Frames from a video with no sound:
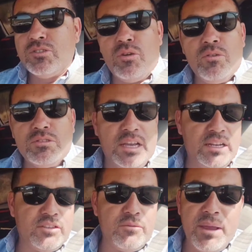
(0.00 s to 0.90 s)
So
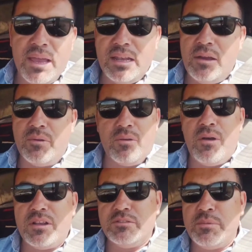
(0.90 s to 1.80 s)
tenants are mad now when I
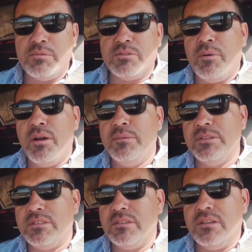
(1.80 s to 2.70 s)
walk into people's
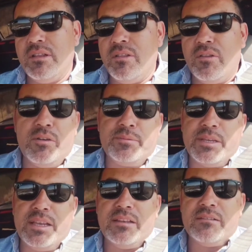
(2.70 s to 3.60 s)
apartments. They're
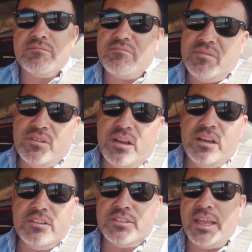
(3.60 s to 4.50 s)
upset.
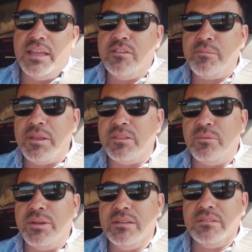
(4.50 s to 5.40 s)
I understand, they're paying
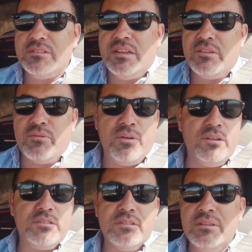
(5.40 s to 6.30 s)
the rent. It's not their
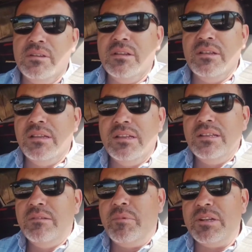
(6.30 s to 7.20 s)
fault.
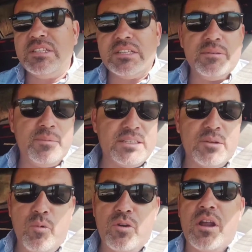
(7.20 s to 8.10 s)
But it just
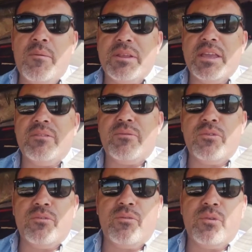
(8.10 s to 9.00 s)
makes it more complicated
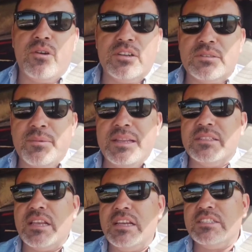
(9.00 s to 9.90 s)
for us
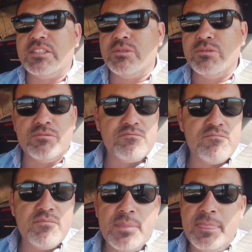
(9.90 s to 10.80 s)
maintenance guys to
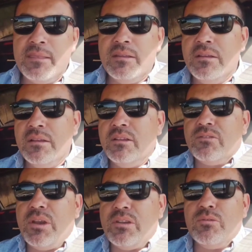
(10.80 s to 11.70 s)

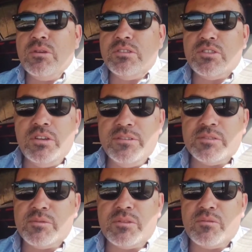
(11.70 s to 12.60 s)
try to do a good
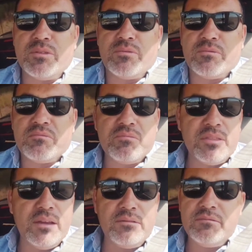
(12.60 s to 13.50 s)
service
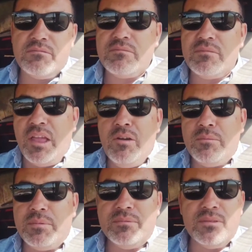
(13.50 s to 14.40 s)
without help,